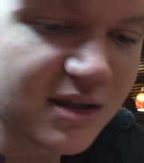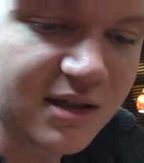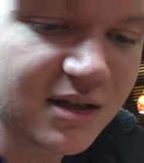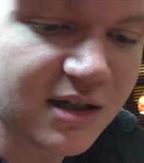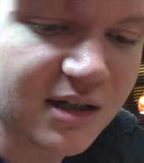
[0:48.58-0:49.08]

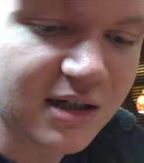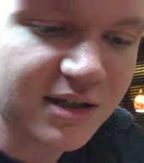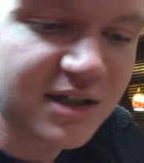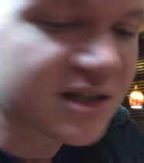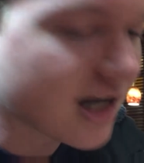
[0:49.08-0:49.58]
the,
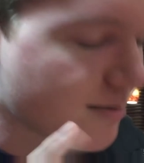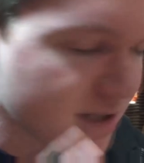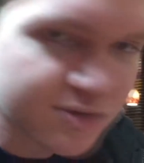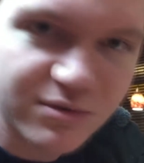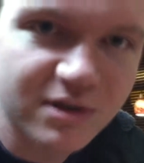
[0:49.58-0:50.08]
the
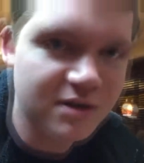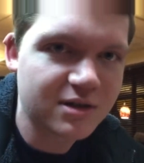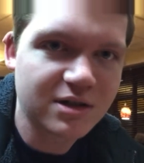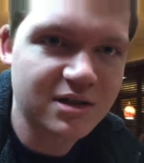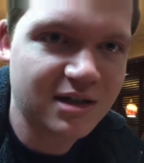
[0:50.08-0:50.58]
zombies were
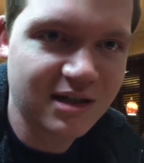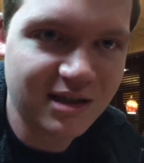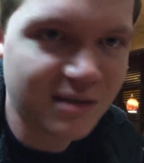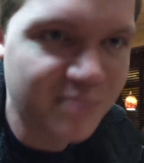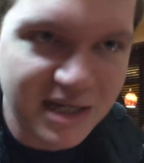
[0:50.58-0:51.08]
just
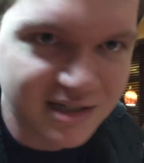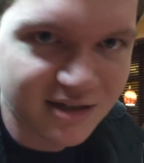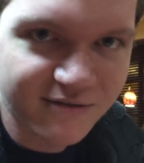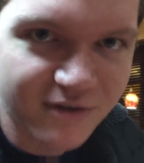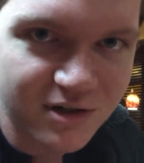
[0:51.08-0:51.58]
the best
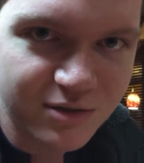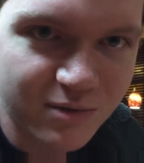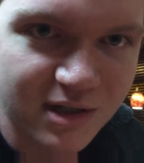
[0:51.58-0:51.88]
in the first